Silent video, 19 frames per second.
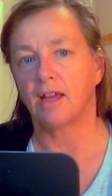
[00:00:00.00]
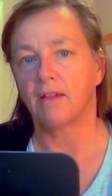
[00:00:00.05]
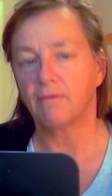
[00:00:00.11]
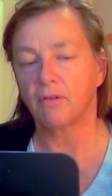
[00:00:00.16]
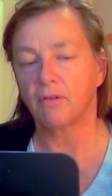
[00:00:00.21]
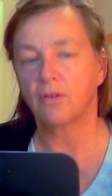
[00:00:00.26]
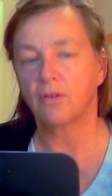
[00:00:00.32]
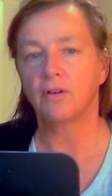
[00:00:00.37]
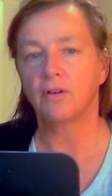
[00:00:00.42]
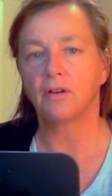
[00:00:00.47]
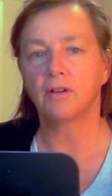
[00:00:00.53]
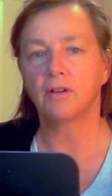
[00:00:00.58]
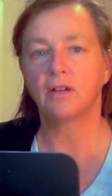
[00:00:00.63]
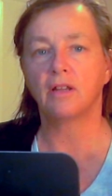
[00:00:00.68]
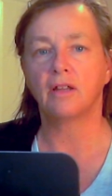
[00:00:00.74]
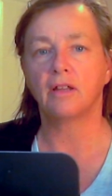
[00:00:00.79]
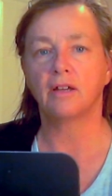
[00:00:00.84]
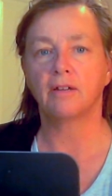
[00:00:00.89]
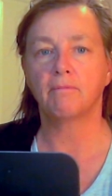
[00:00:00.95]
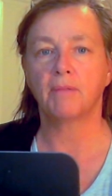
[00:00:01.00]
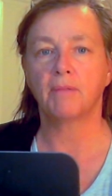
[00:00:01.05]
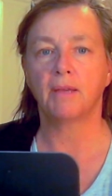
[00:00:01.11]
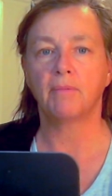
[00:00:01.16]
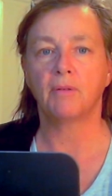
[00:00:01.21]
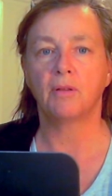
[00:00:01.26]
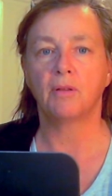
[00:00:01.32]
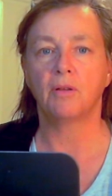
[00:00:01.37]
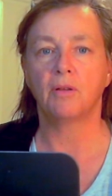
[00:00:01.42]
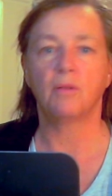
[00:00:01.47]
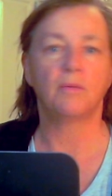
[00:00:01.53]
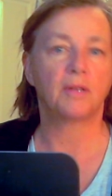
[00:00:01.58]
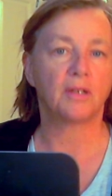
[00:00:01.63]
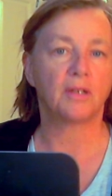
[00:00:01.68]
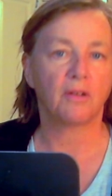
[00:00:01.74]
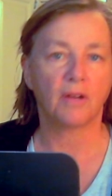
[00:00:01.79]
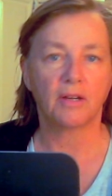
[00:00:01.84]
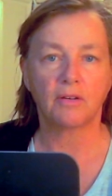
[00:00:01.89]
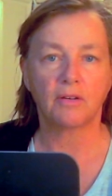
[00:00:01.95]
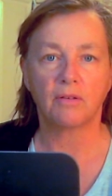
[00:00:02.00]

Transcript: I've heard a lot of people when you're at